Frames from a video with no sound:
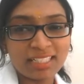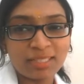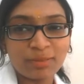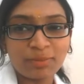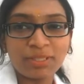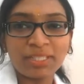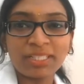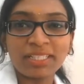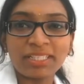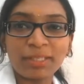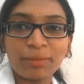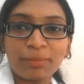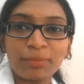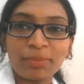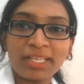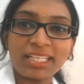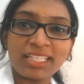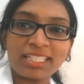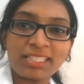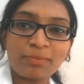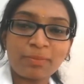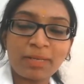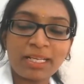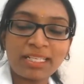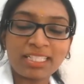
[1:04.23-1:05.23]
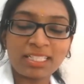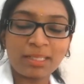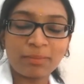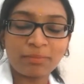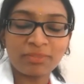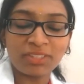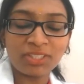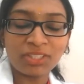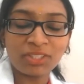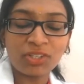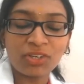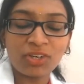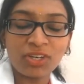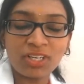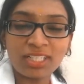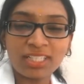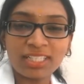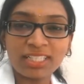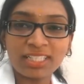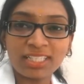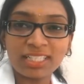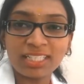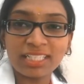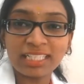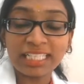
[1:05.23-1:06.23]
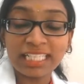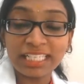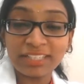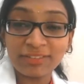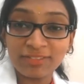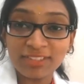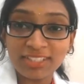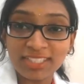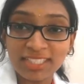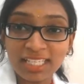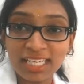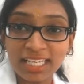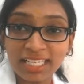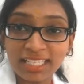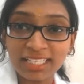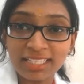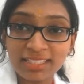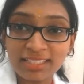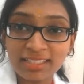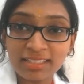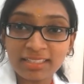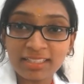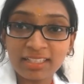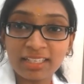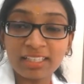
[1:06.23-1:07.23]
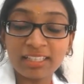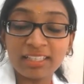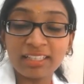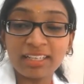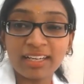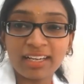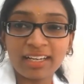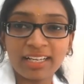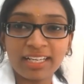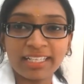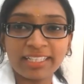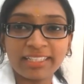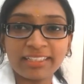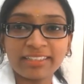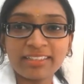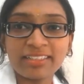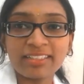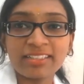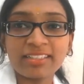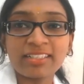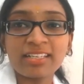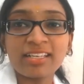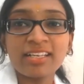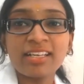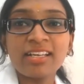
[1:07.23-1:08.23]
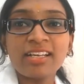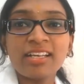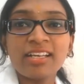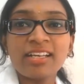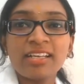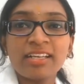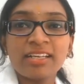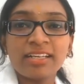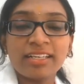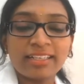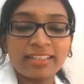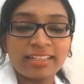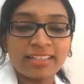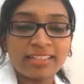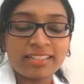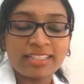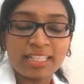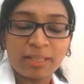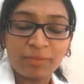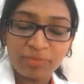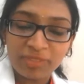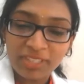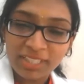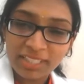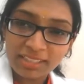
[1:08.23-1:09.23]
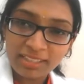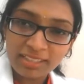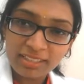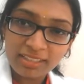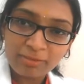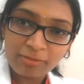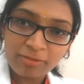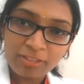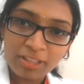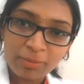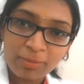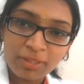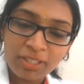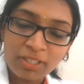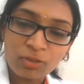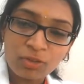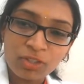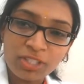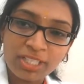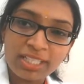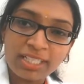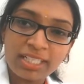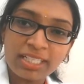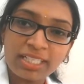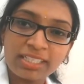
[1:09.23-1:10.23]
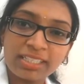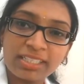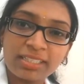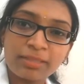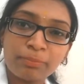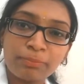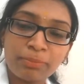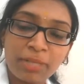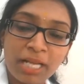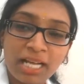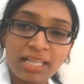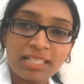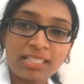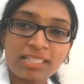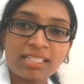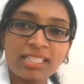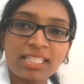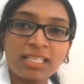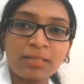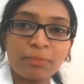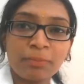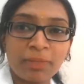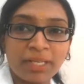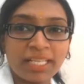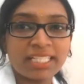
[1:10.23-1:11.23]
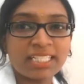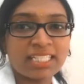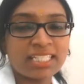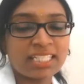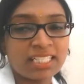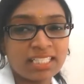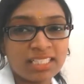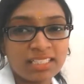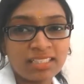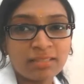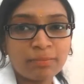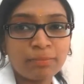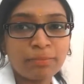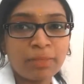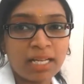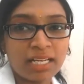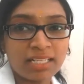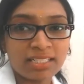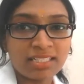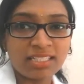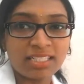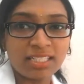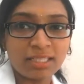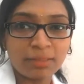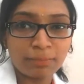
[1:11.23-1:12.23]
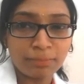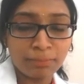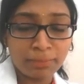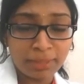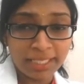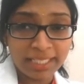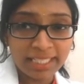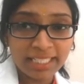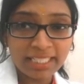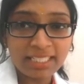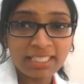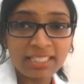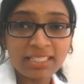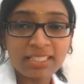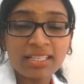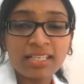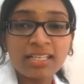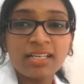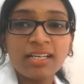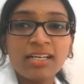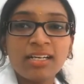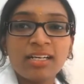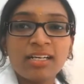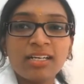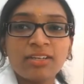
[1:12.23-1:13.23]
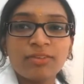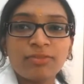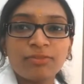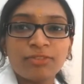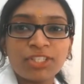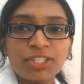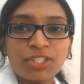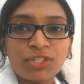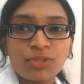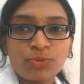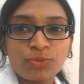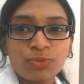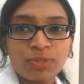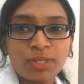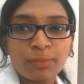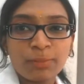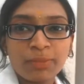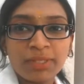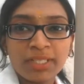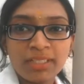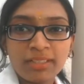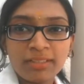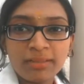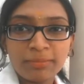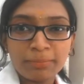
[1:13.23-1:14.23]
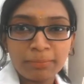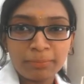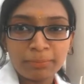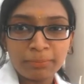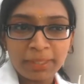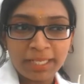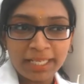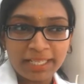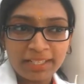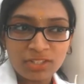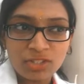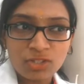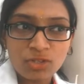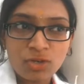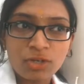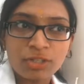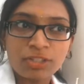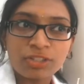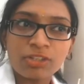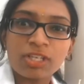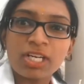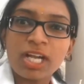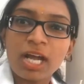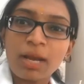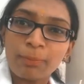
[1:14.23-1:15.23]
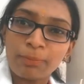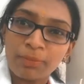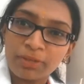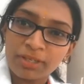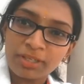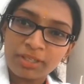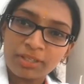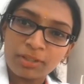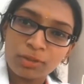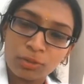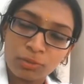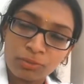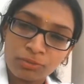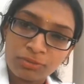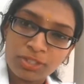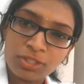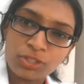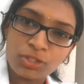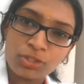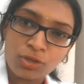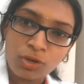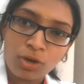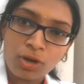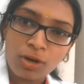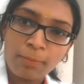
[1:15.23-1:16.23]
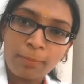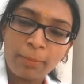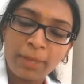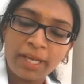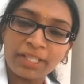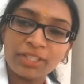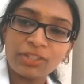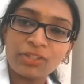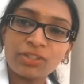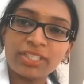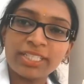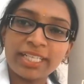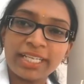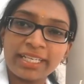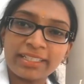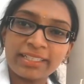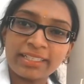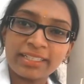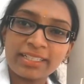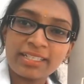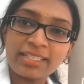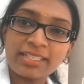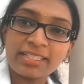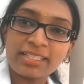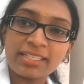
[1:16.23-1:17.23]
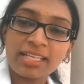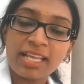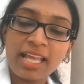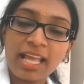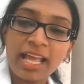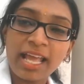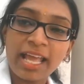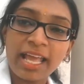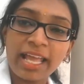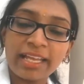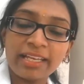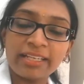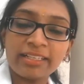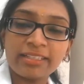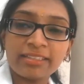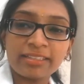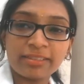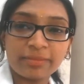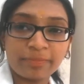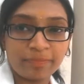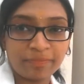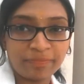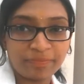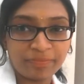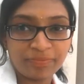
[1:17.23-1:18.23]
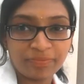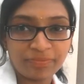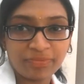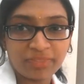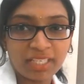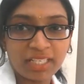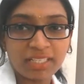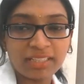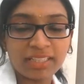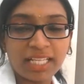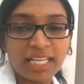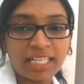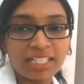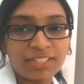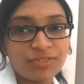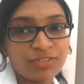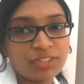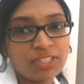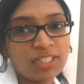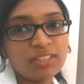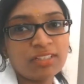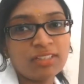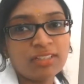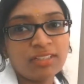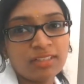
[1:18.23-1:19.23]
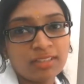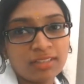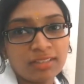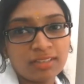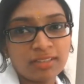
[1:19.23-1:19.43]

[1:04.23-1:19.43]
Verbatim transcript: has been replaced by something called Invisalign. It's clear aligners. It is something will be looking like a plastic plate, clear plastic plate, which will be placed on your upper and lower jaw by your dentist, and that will